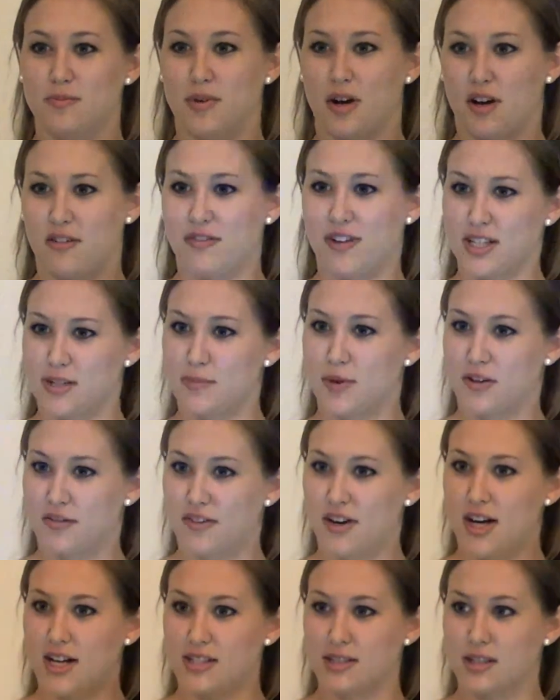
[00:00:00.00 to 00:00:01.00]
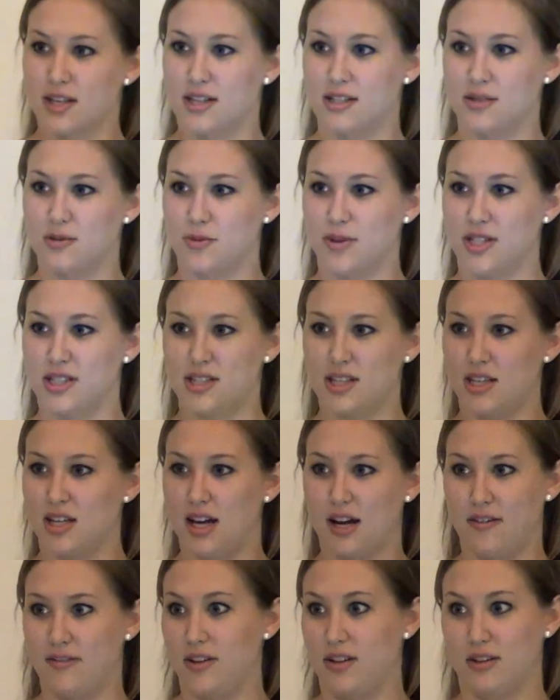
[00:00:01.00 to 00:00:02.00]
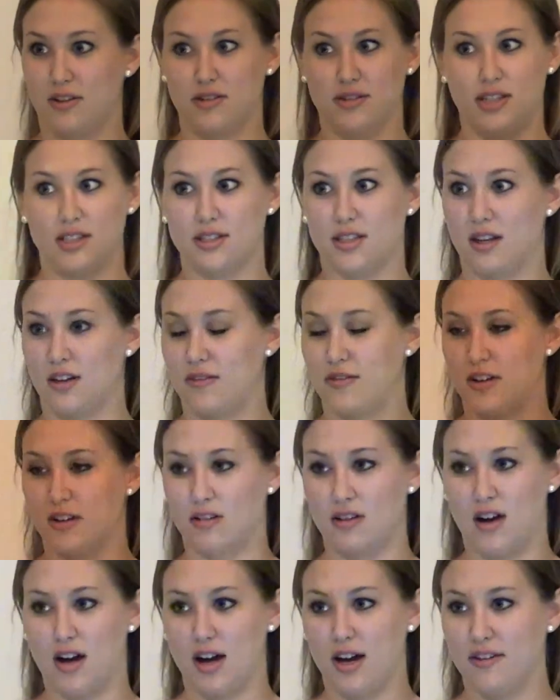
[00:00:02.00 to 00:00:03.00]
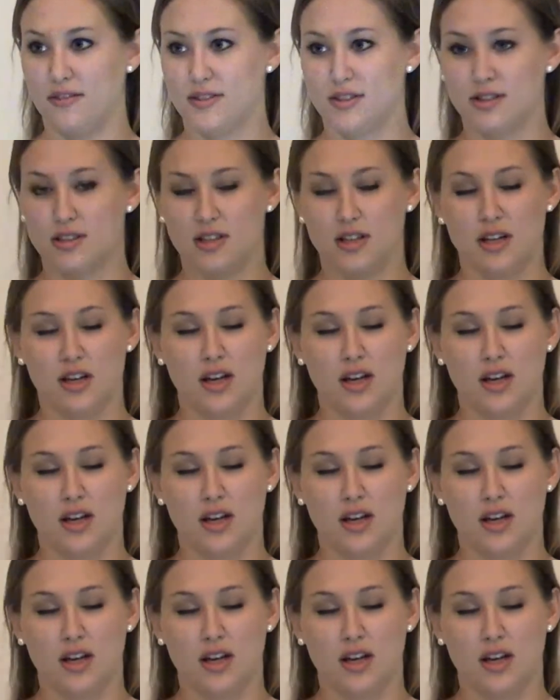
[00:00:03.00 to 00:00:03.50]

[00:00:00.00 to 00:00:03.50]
our Facebook friends because we see every little detail of their lives.